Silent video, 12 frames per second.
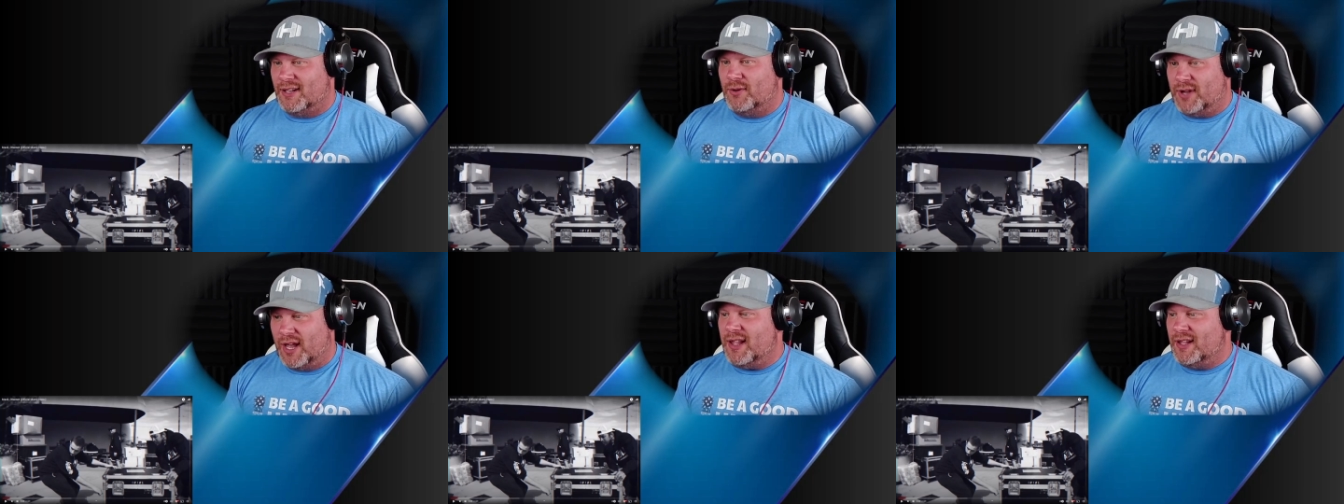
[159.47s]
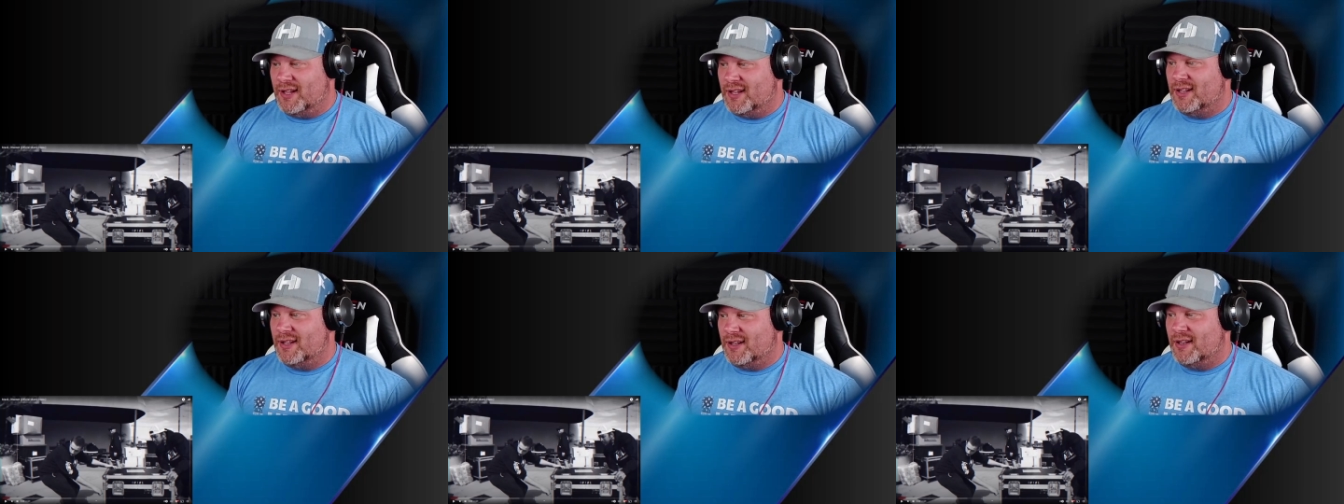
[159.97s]
Okay,
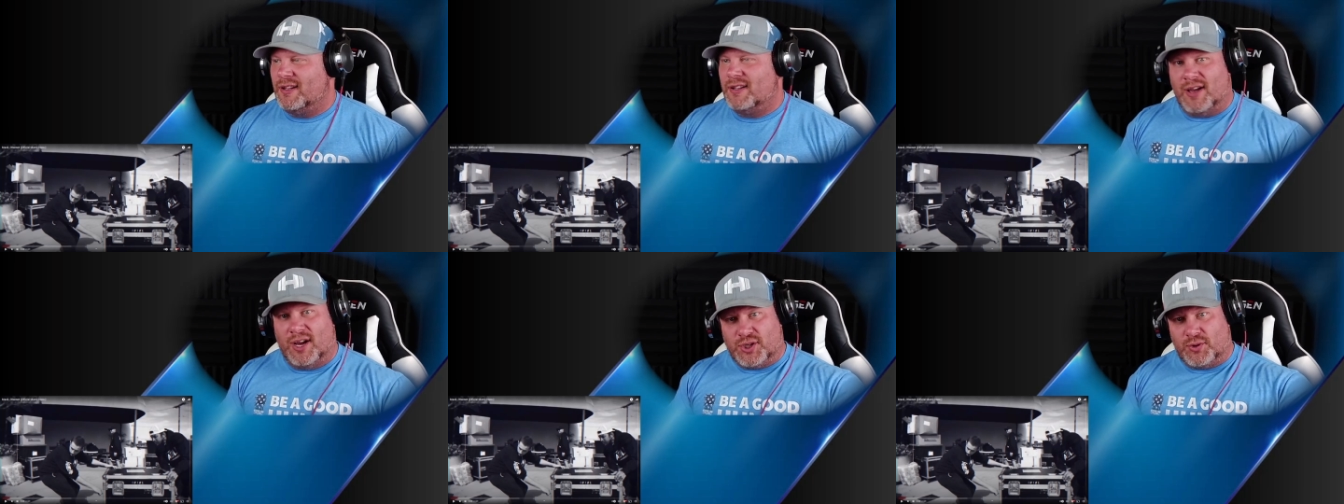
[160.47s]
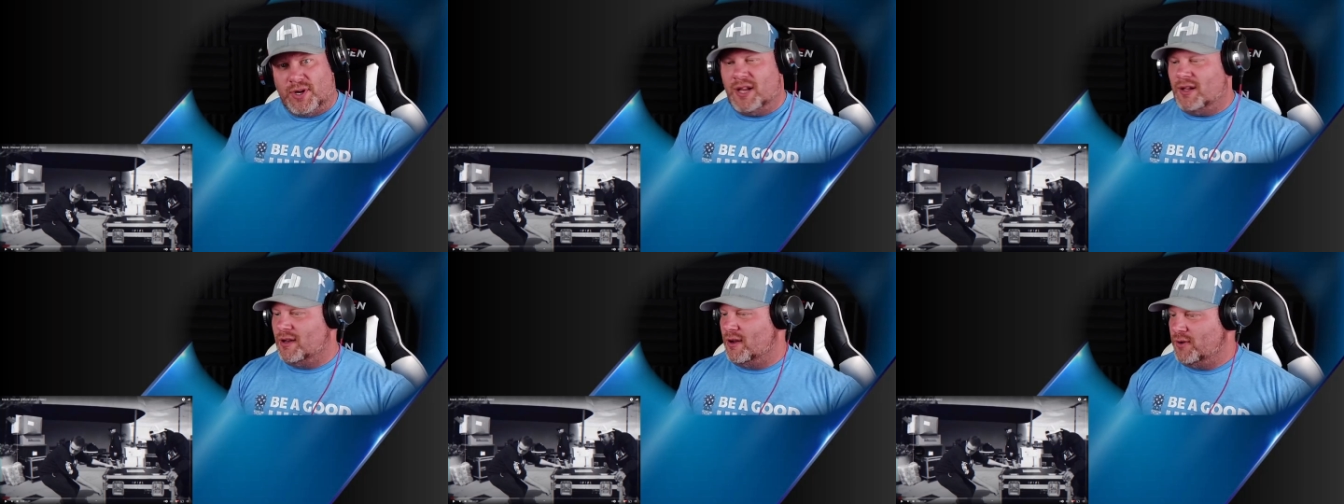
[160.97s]

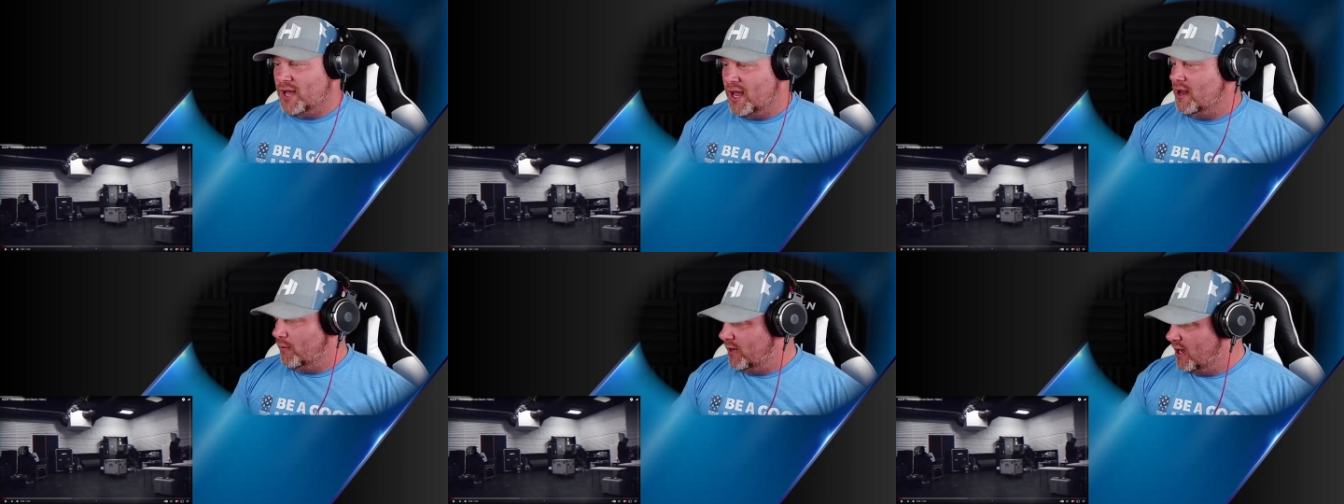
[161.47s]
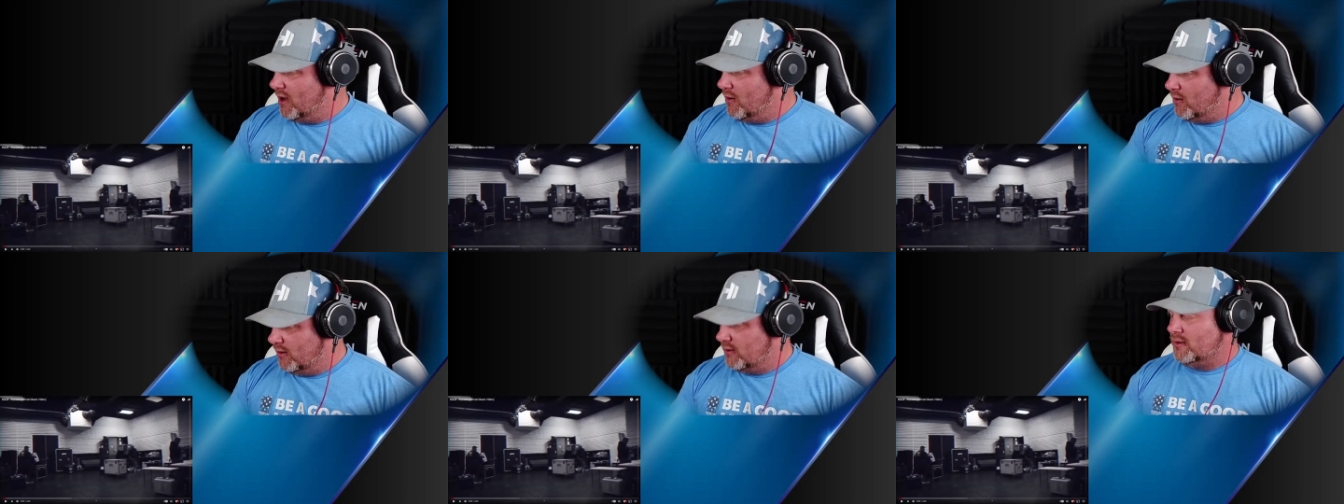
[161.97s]
country. Okay, here we
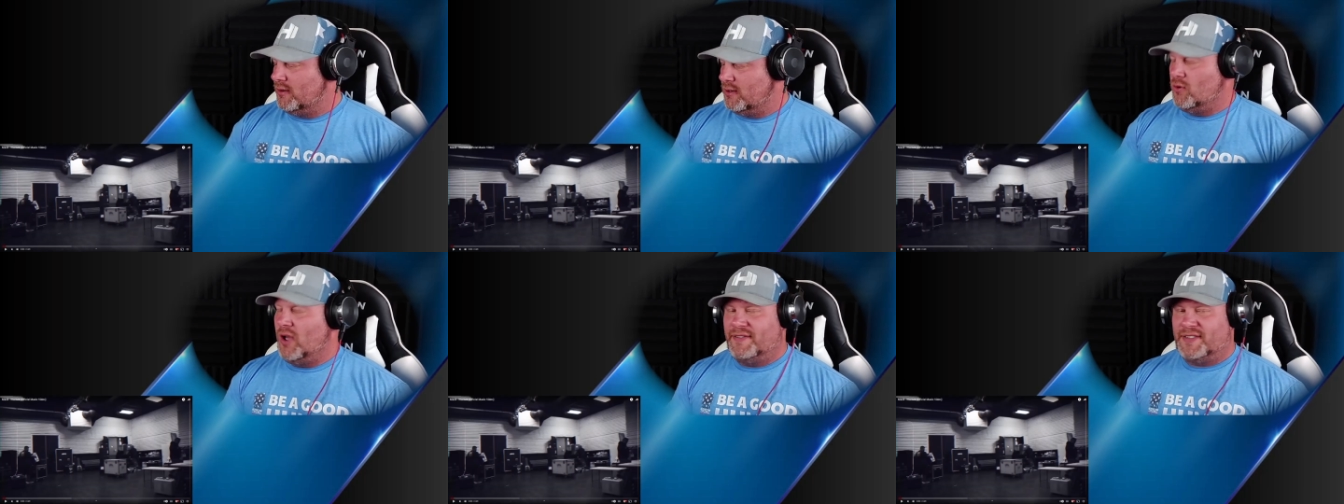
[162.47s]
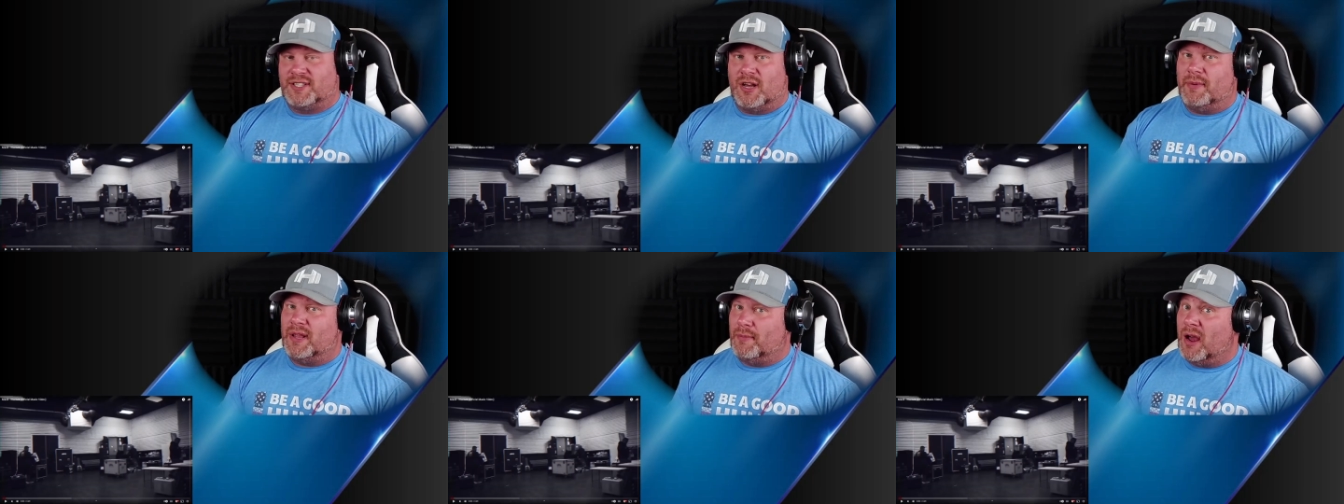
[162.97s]
go. You guys
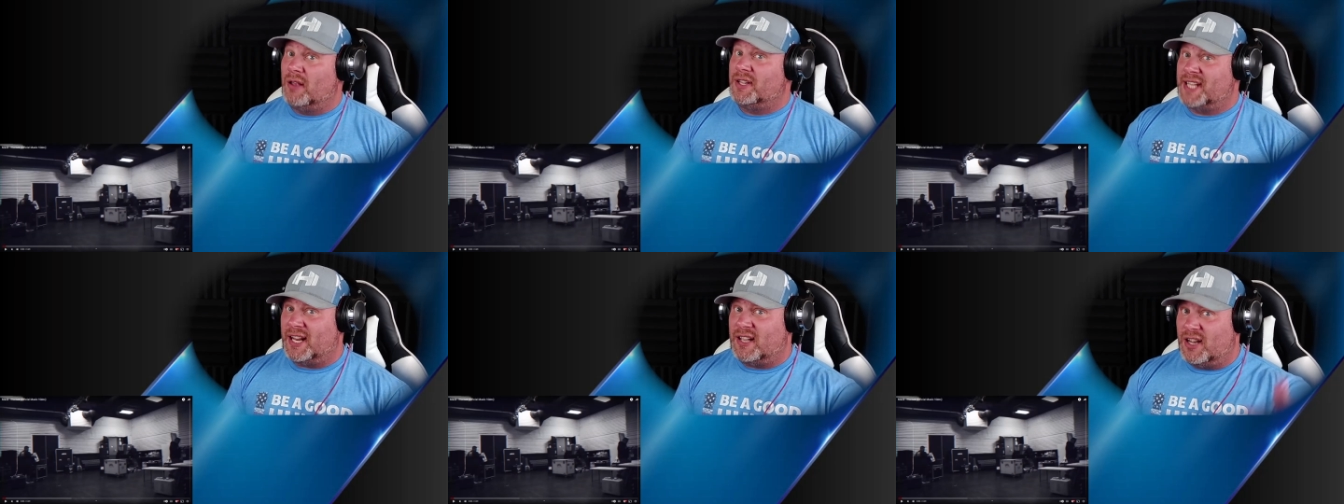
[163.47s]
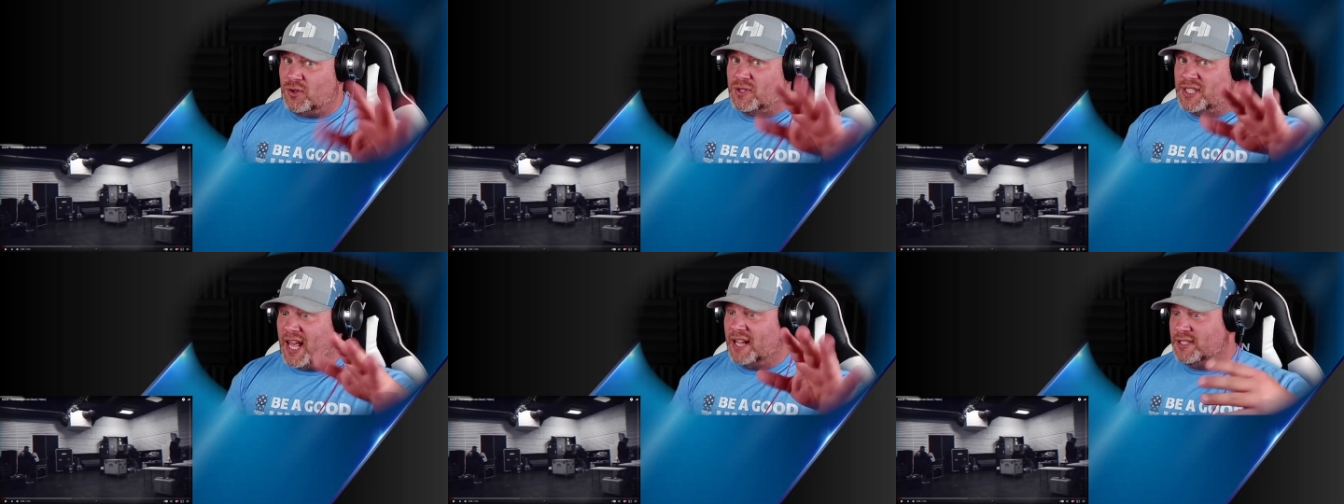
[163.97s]
told me that Maoli's got a
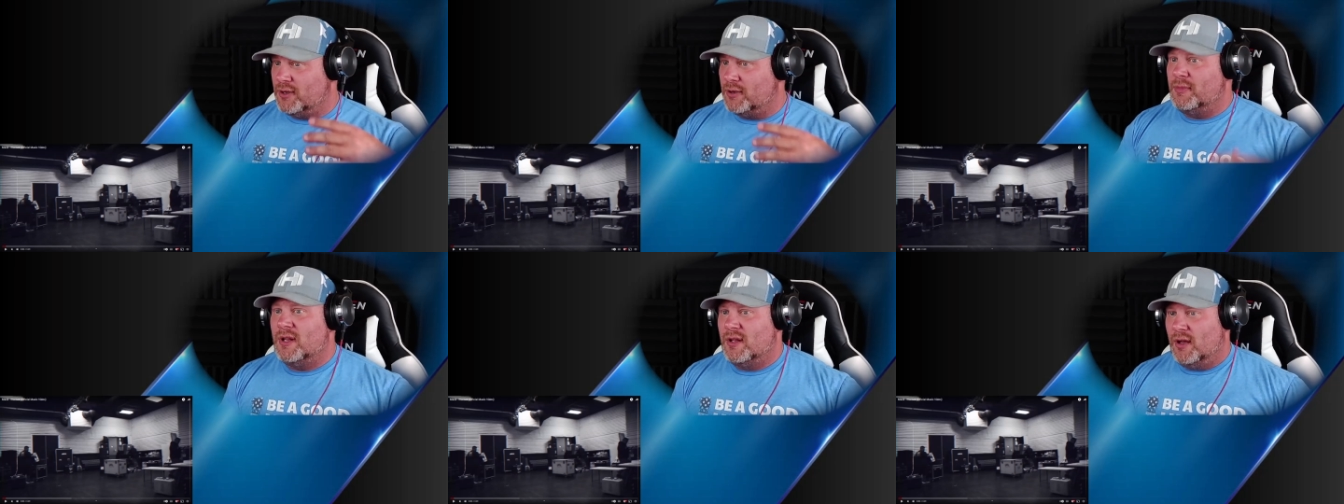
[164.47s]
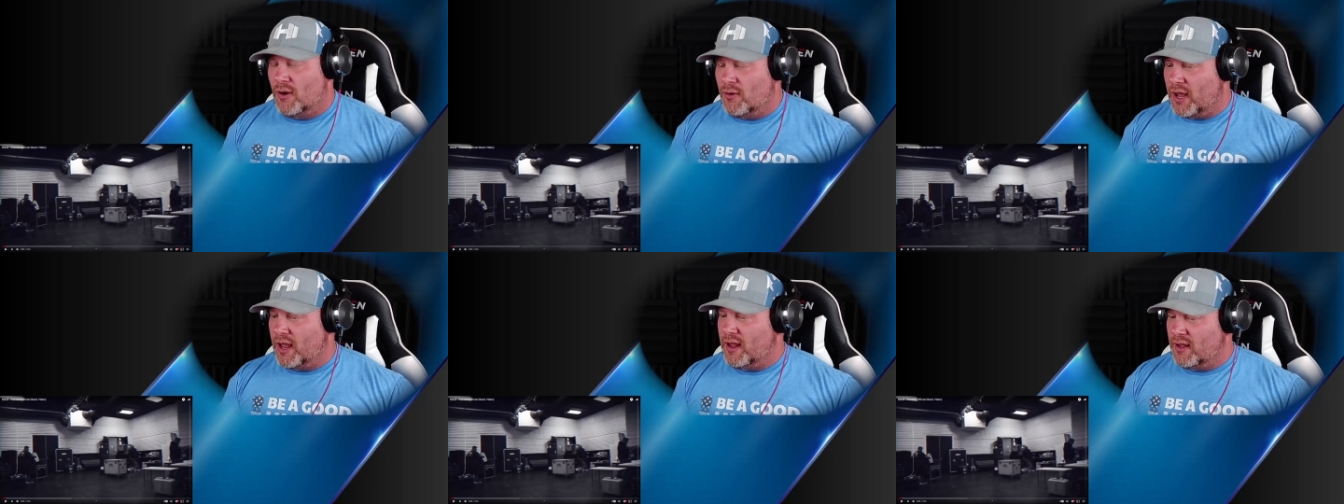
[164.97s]
country side to him.
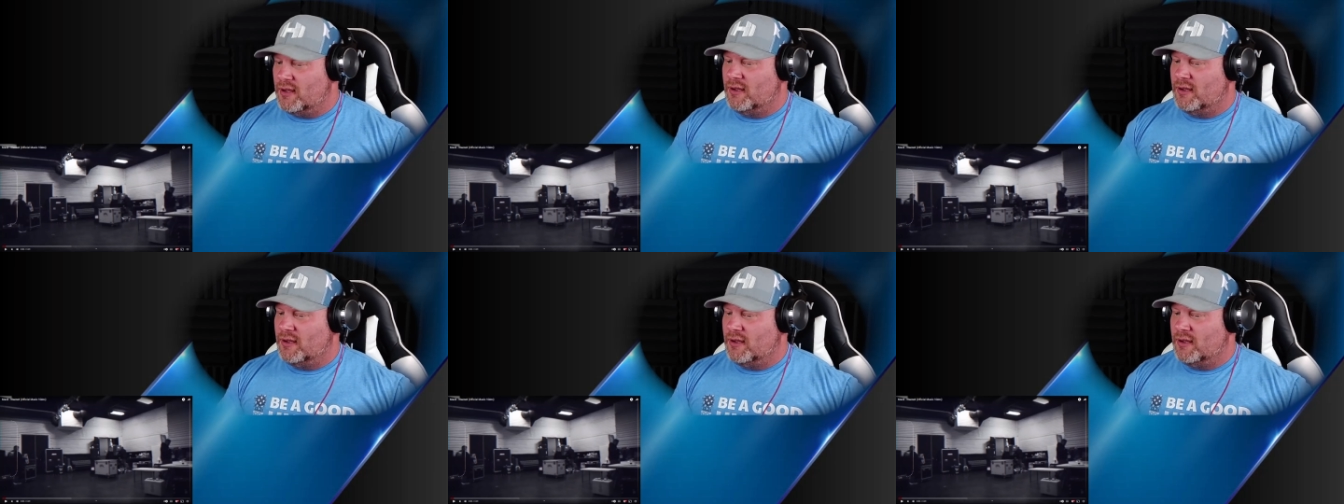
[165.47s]
Okay.